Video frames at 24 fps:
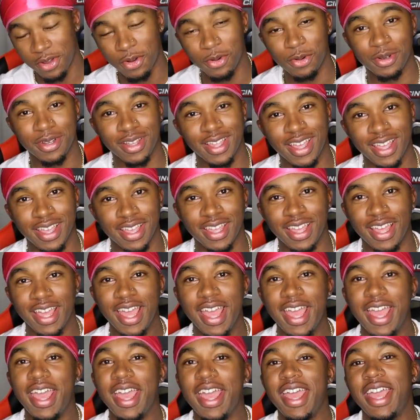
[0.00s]
Okay.
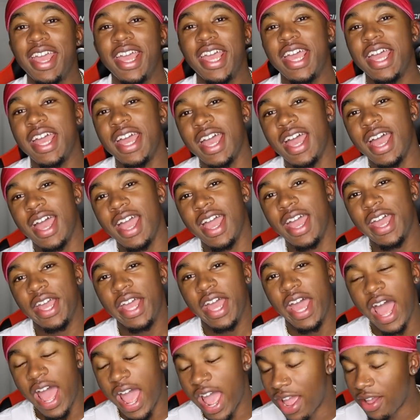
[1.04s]

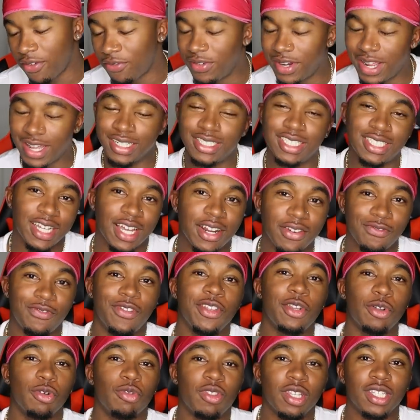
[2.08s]
I have not shot a
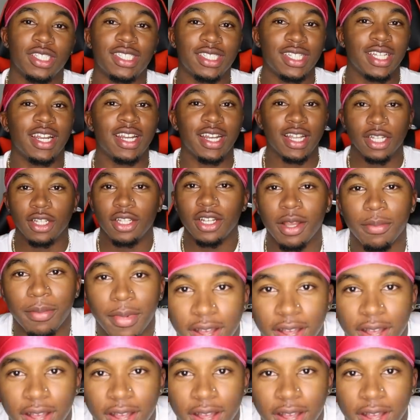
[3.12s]
video this late at night. Look